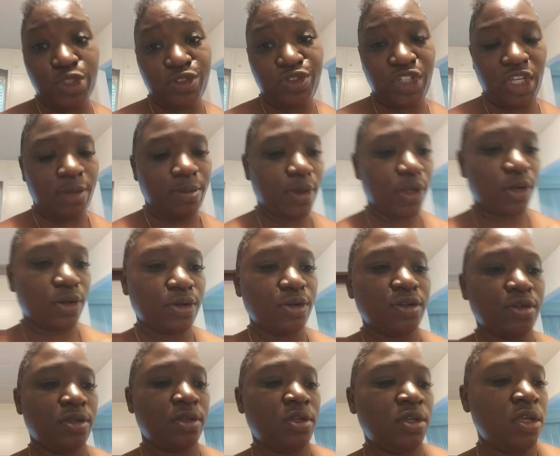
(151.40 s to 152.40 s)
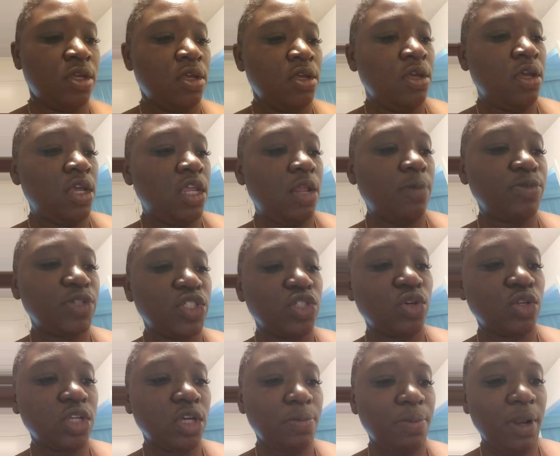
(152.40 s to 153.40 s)
of shea butter, and I'm just going
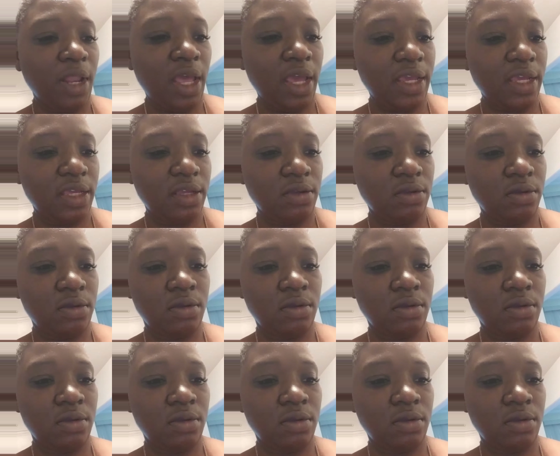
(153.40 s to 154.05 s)
to apply it